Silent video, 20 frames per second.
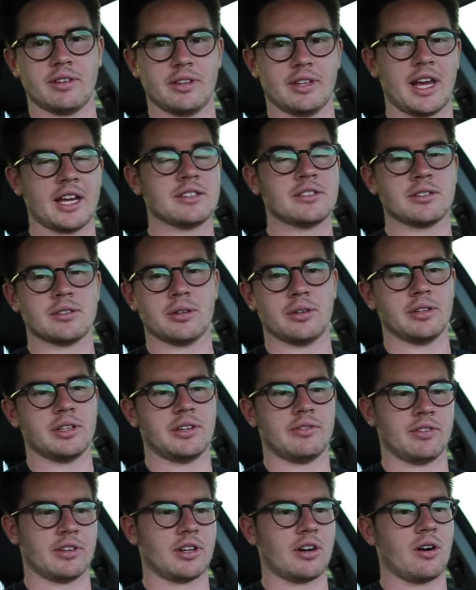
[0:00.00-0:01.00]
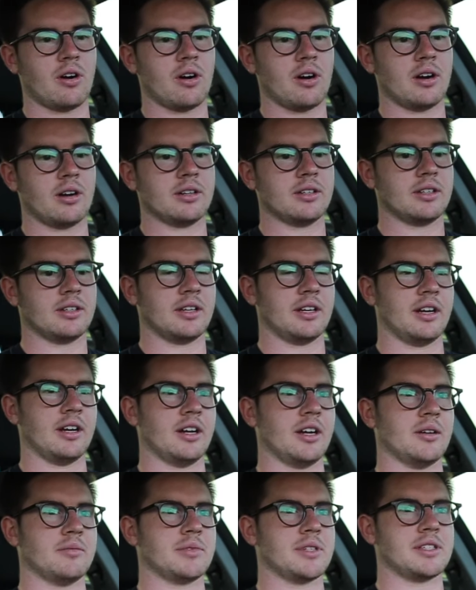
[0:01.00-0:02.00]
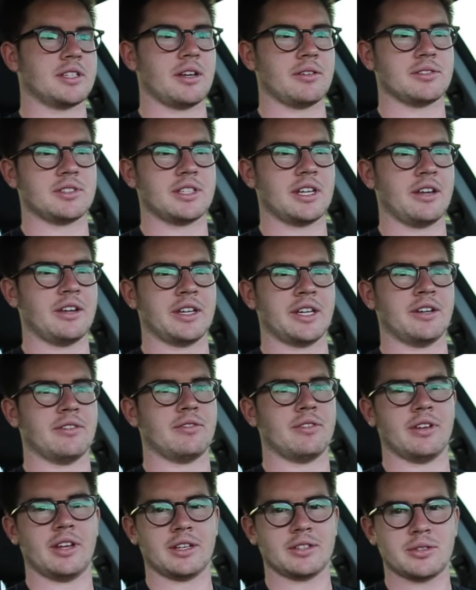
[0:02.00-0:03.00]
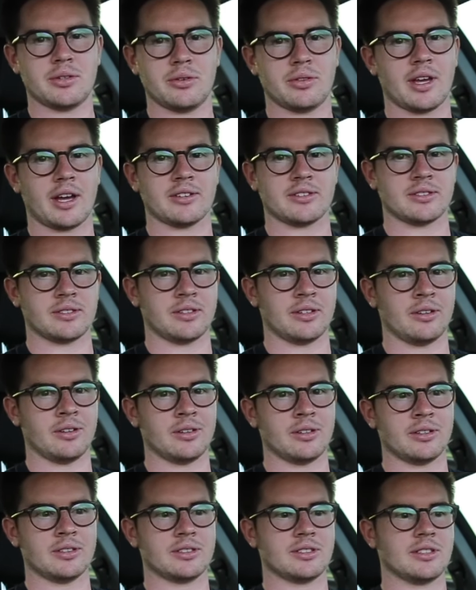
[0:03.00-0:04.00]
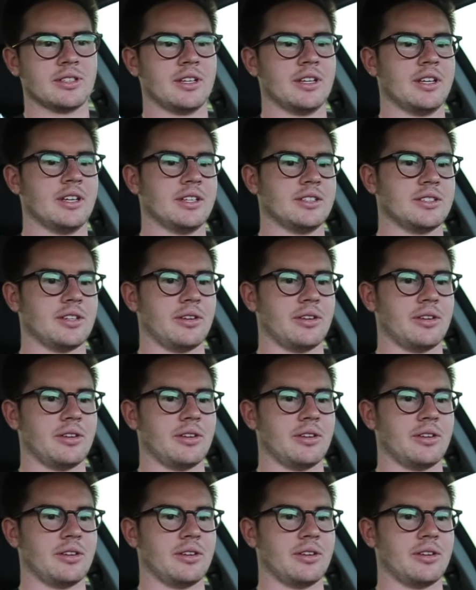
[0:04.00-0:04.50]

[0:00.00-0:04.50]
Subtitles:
That's a totally different car, since I was selling it for like $2,000.